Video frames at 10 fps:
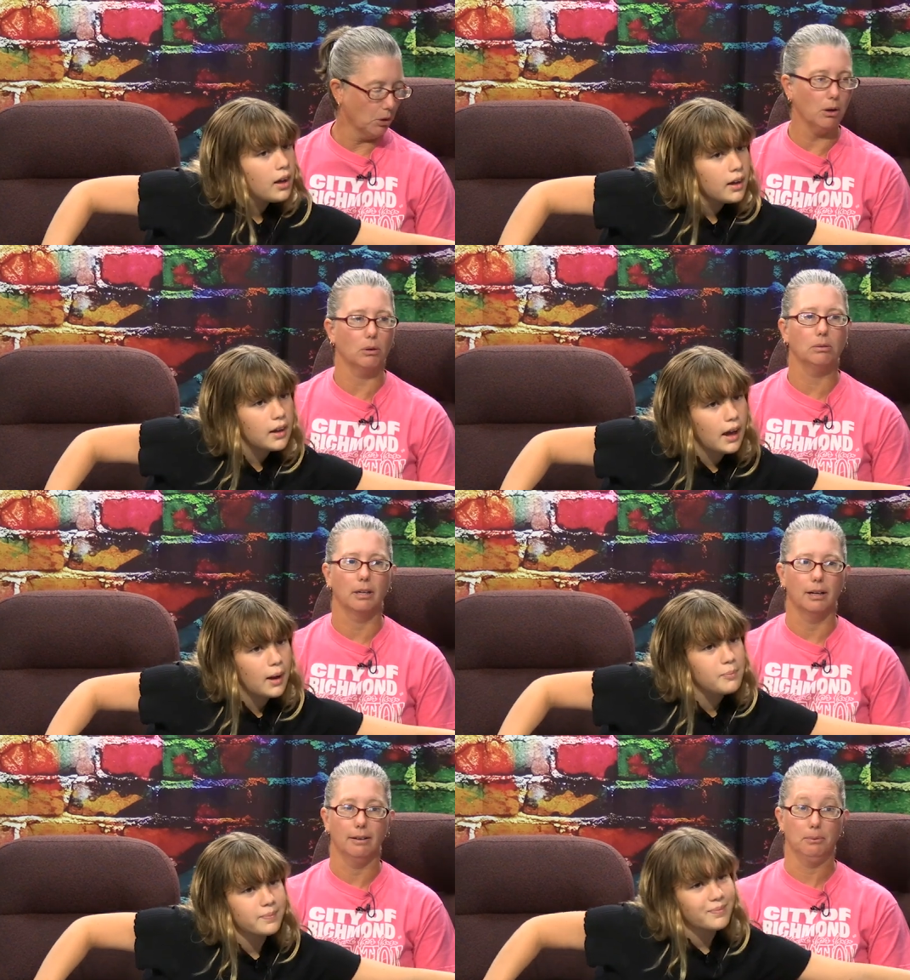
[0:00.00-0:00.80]
Speaker 1: uh-oh,
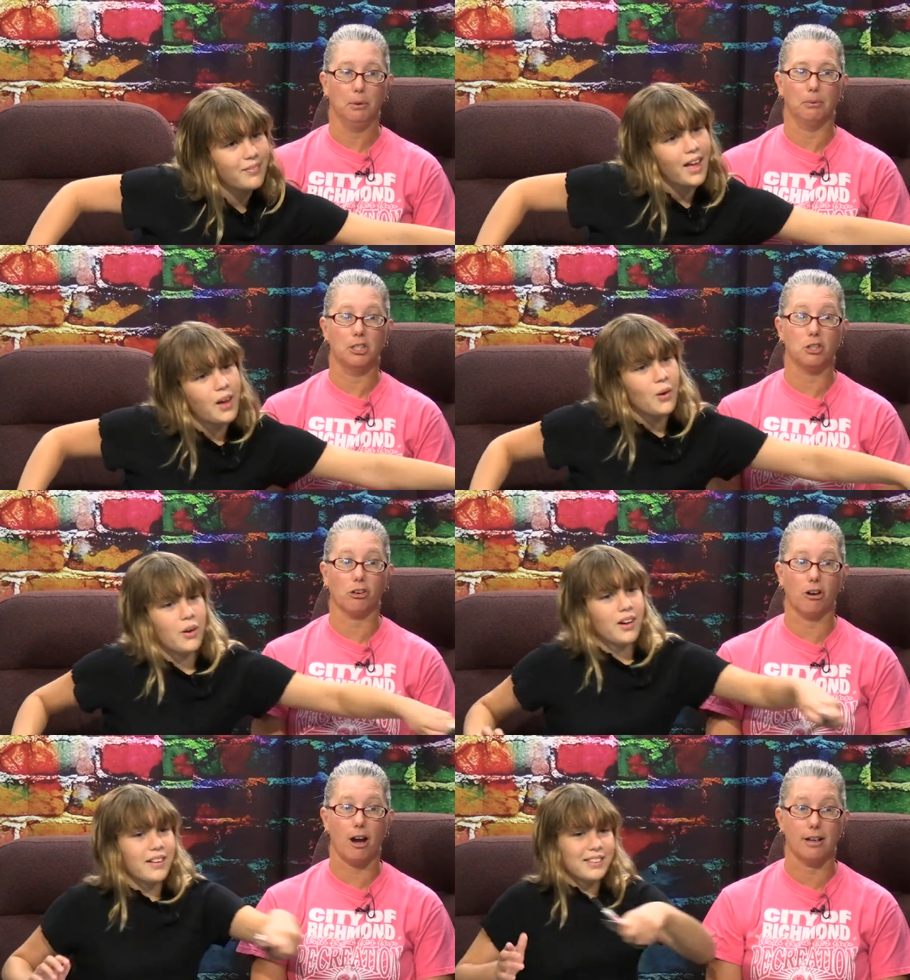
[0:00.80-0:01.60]
um, we're
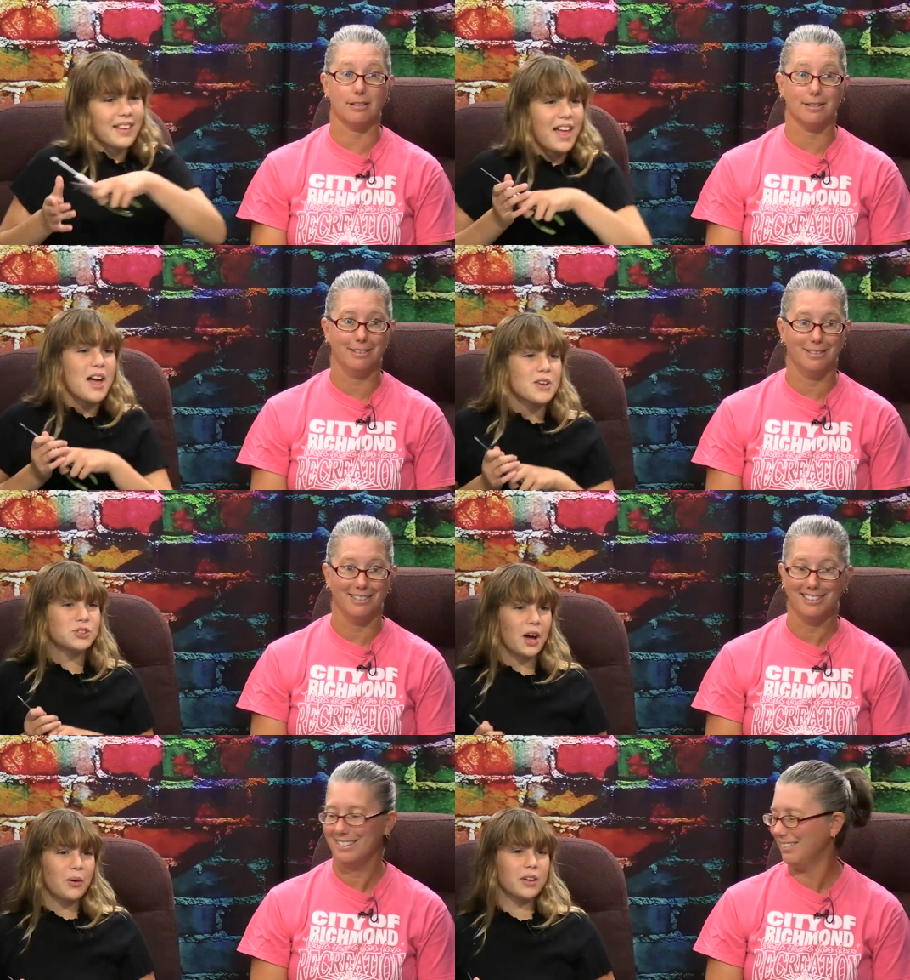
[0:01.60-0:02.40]
reaching across.
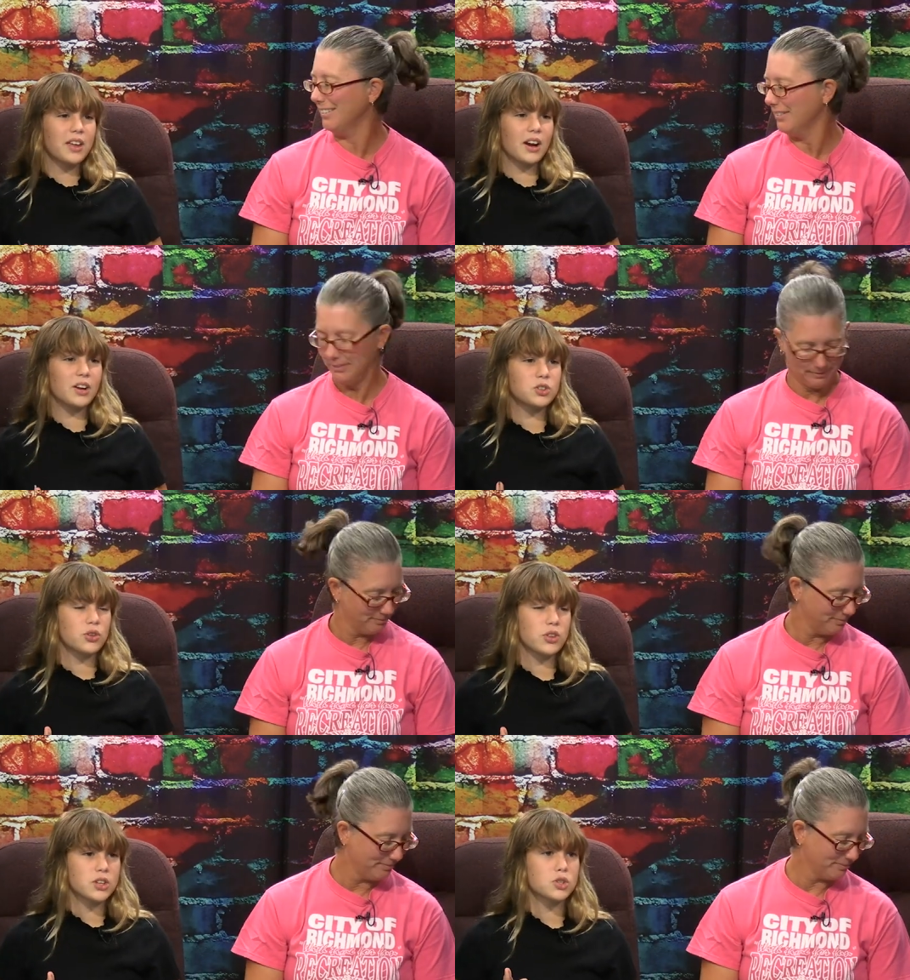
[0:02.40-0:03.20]
Speaker 2: So here are
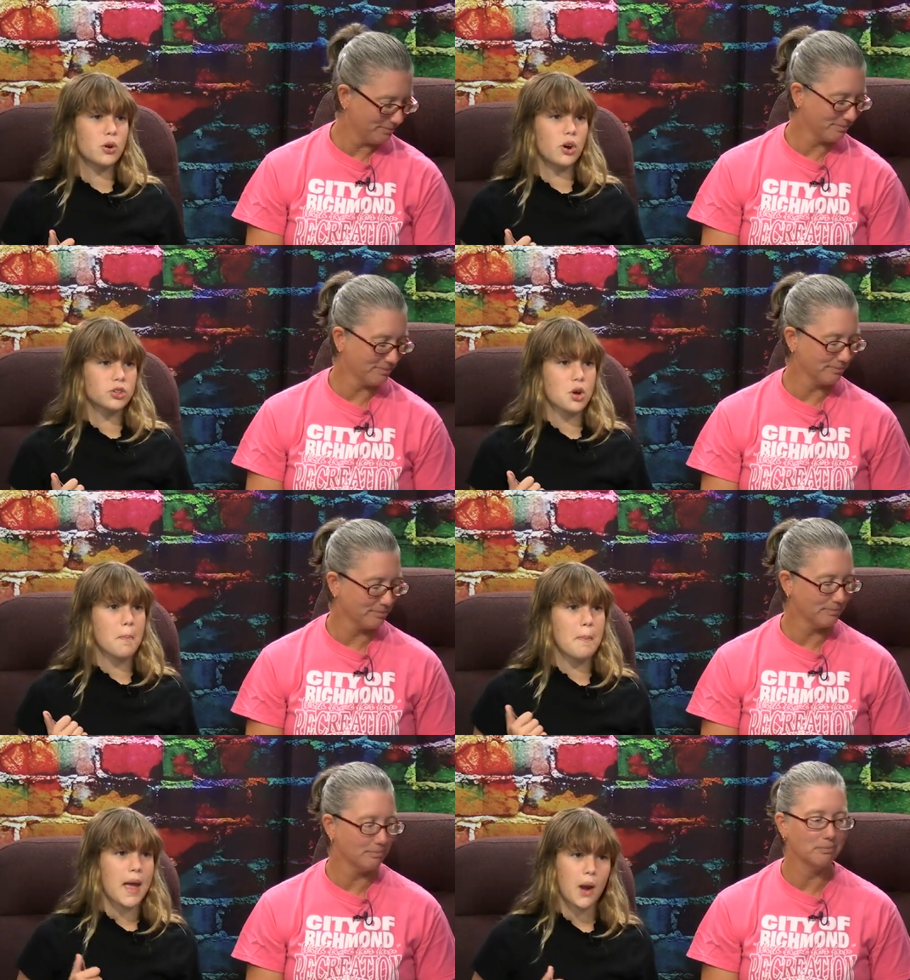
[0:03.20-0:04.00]
two things you also
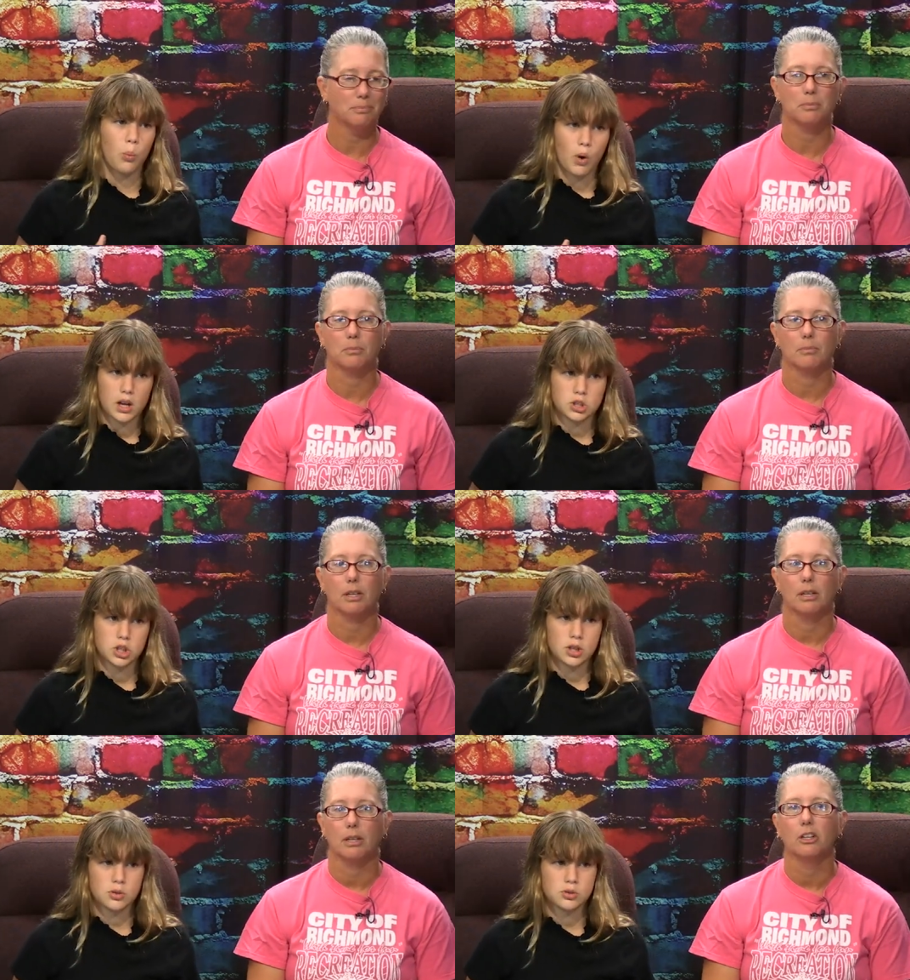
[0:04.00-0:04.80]
may want
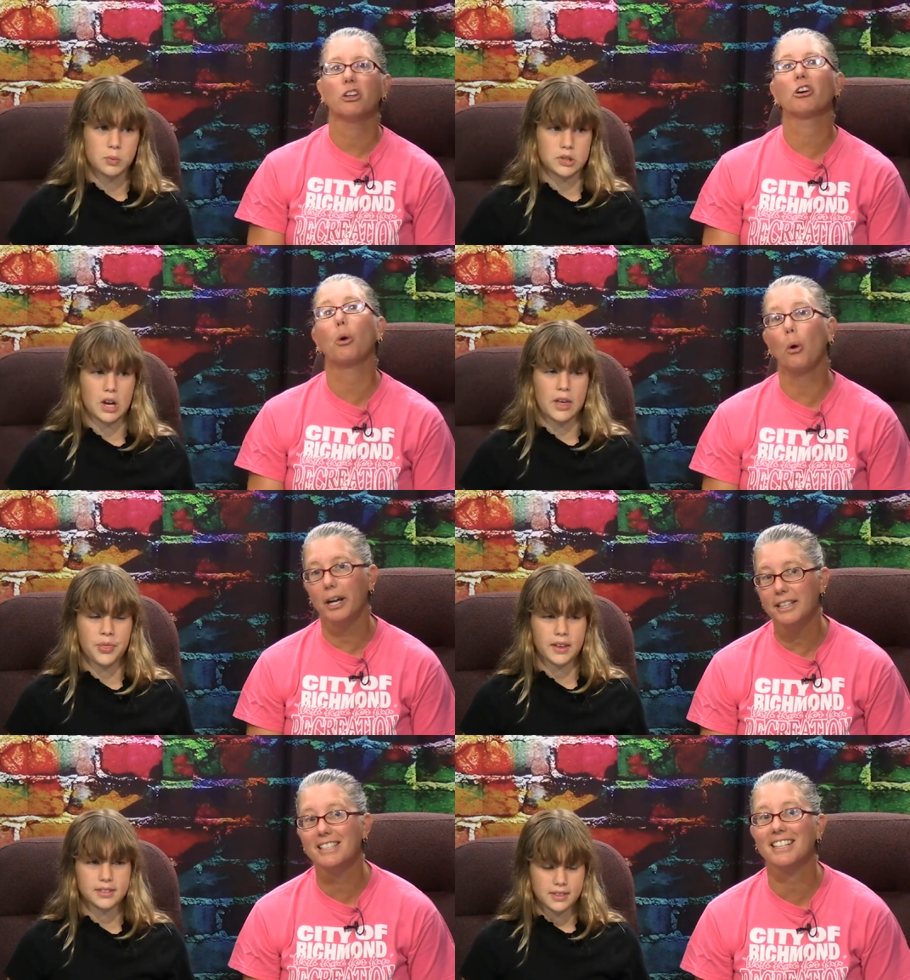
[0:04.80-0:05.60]
to use. You're
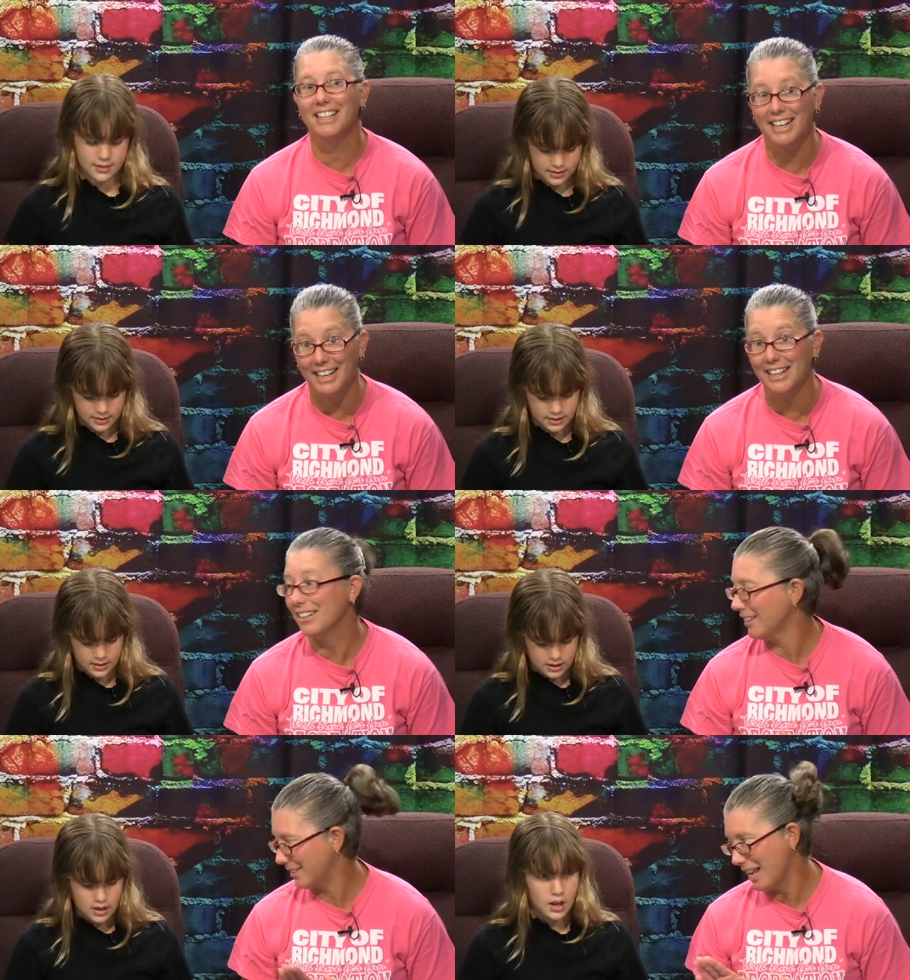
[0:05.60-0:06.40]
going to
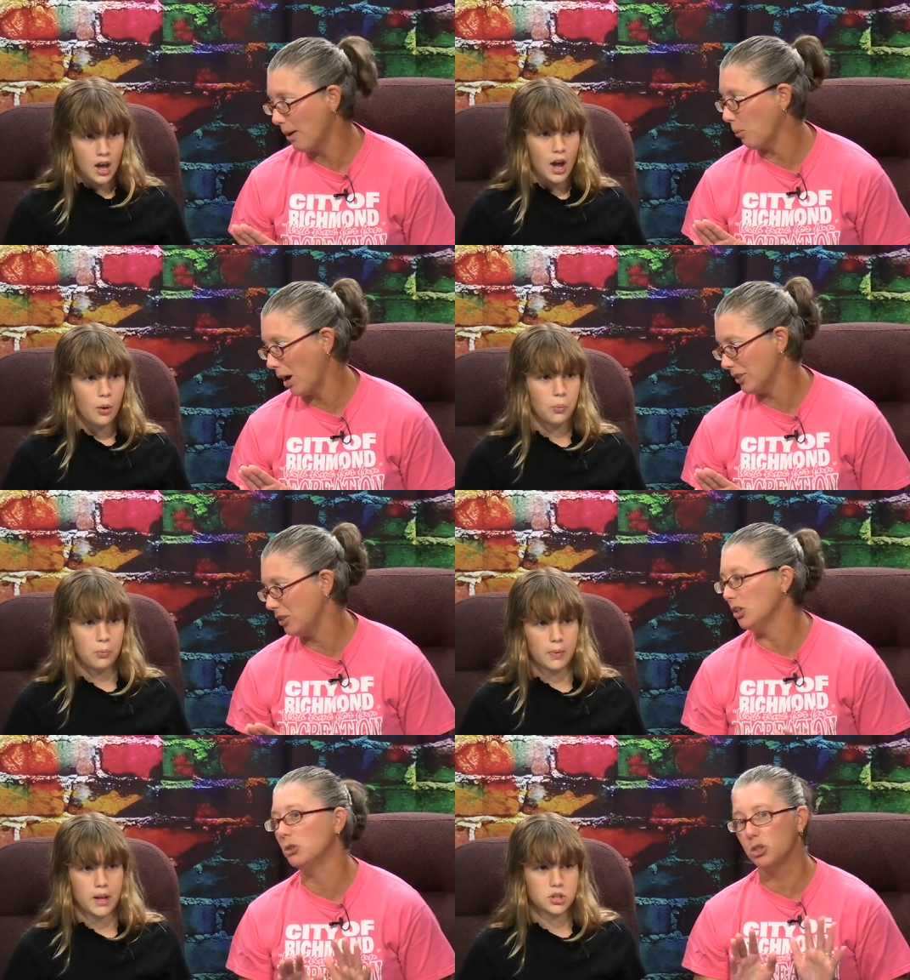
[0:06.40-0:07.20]
Speaker 1: need. It's not
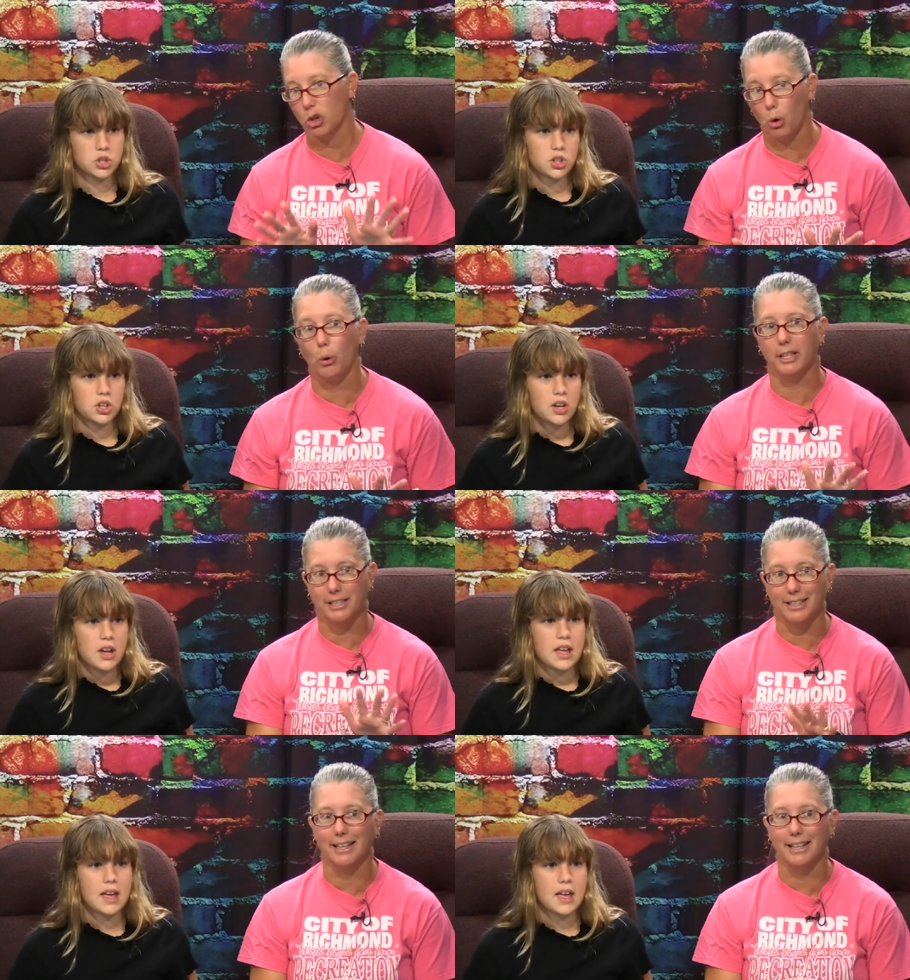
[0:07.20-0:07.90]
want to use, you're going to